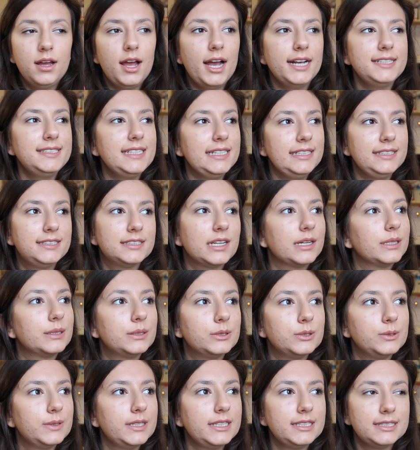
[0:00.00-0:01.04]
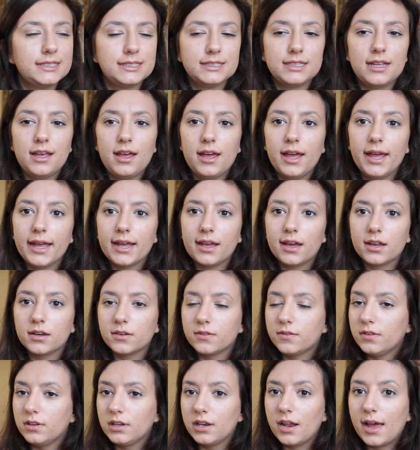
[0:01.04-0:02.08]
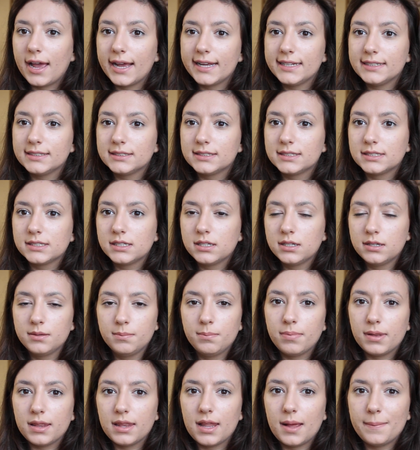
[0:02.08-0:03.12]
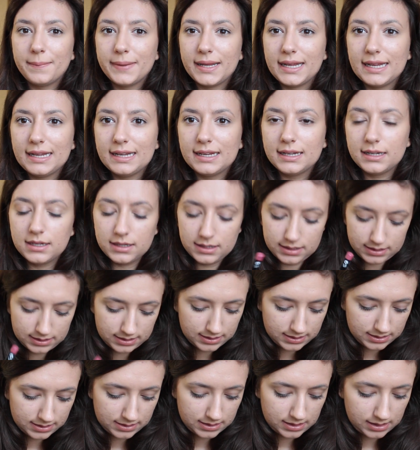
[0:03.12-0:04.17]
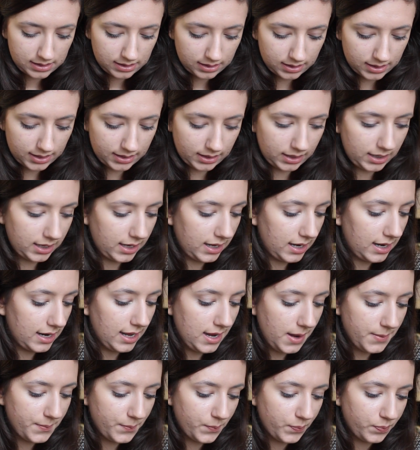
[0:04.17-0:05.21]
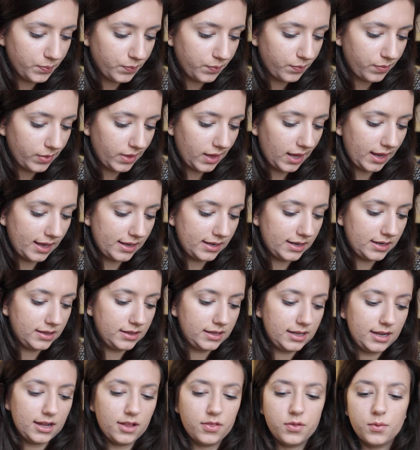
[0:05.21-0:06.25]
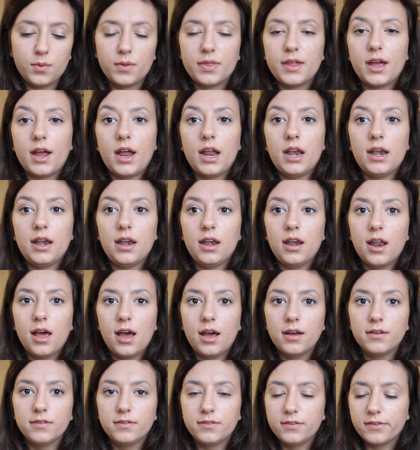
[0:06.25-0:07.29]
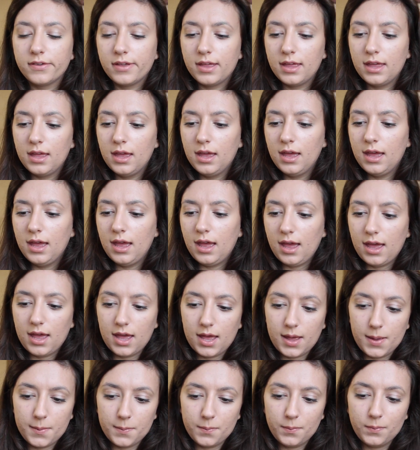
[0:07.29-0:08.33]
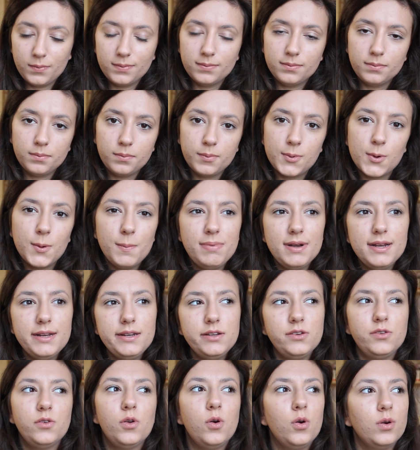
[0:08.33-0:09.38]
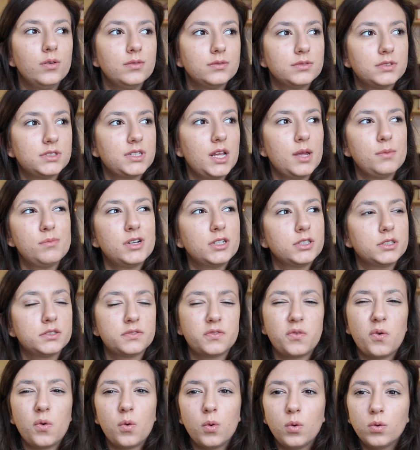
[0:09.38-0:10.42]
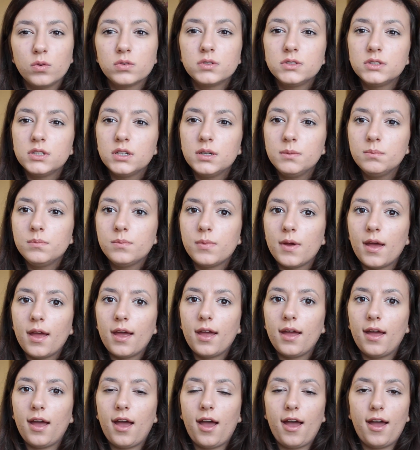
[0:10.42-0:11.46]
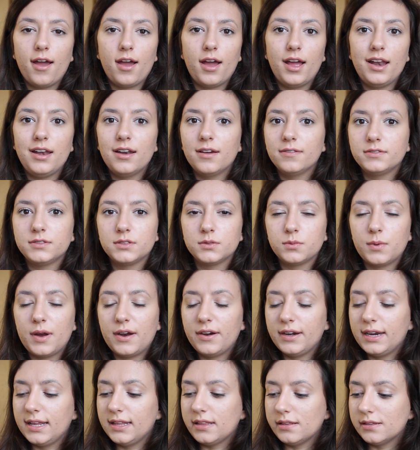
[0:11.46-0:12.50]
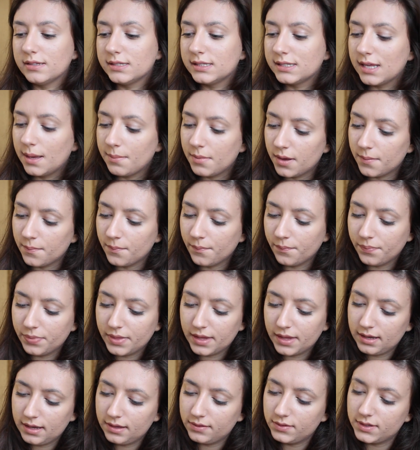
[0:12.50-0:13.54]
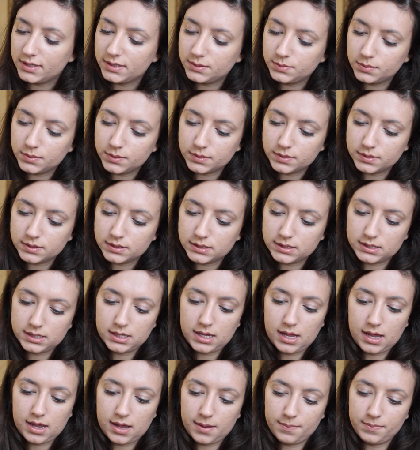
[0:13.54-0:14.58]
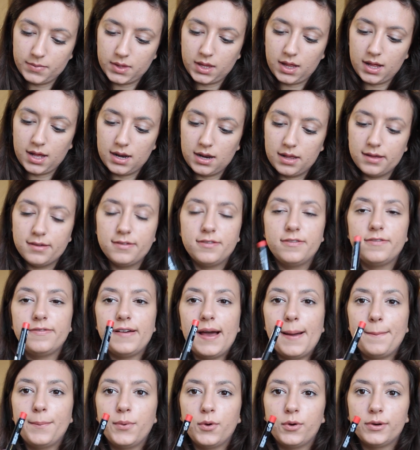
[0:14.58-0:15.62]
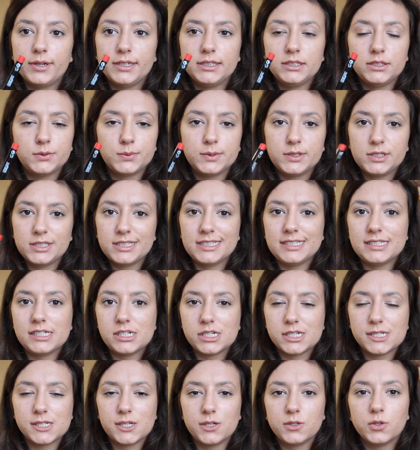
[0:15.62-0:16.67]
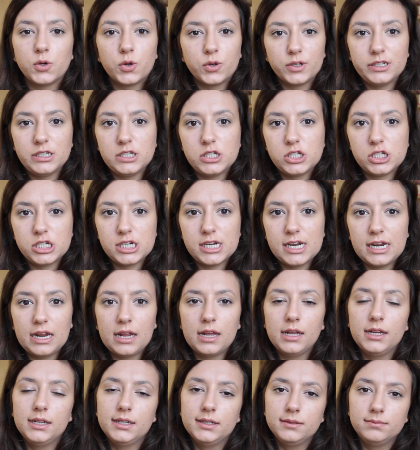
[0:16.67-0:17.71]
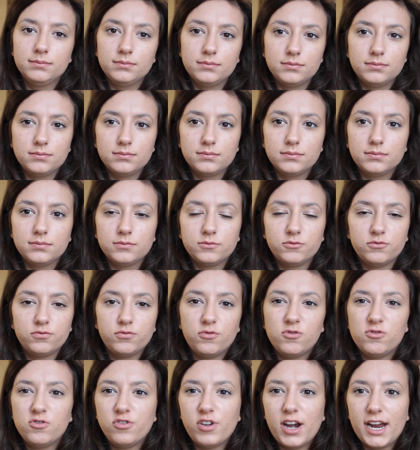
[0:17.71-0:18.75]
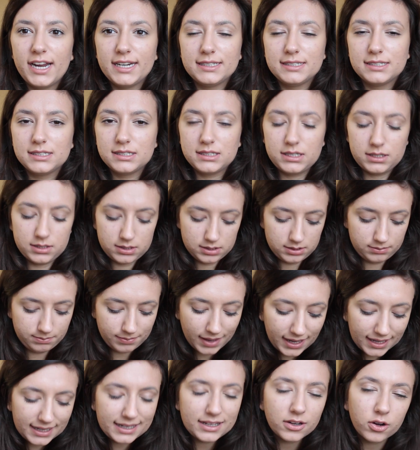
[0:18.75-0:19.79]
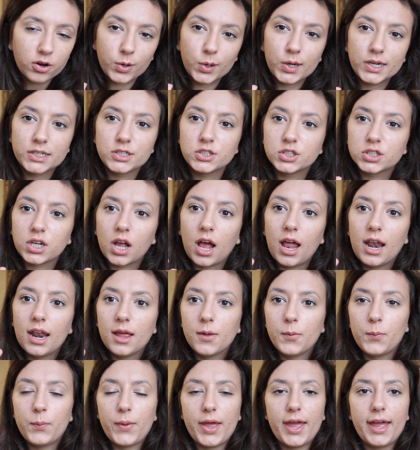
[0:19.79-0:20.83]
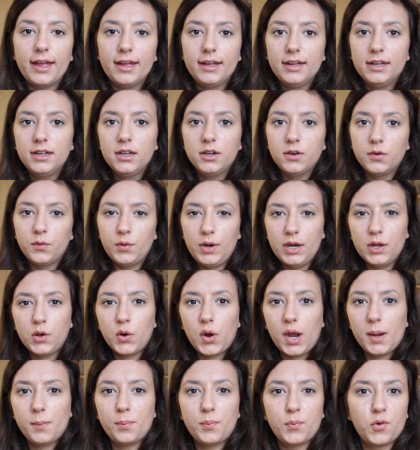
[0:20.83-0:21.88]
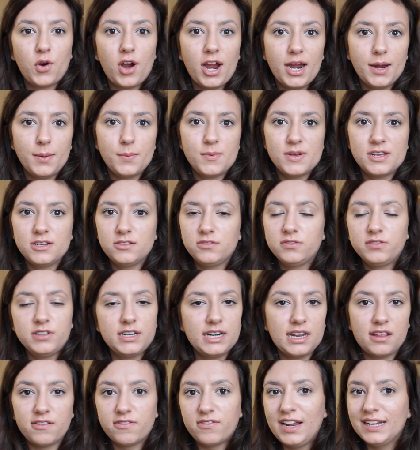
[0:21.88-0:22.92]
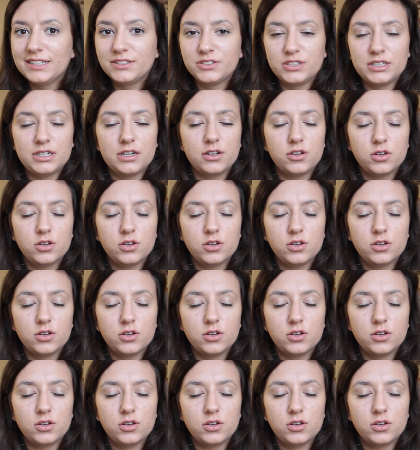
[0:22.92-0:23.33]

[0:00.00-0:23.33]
I say subtle, it's a kind of light, plummy kind of colour. And then the other one that I love, probably not so much for autumn, but I loved wearing it in the summer. This was the colour Fab Orange, which is just an orangey red, mainly orange colour, but really quite bright but really flattering.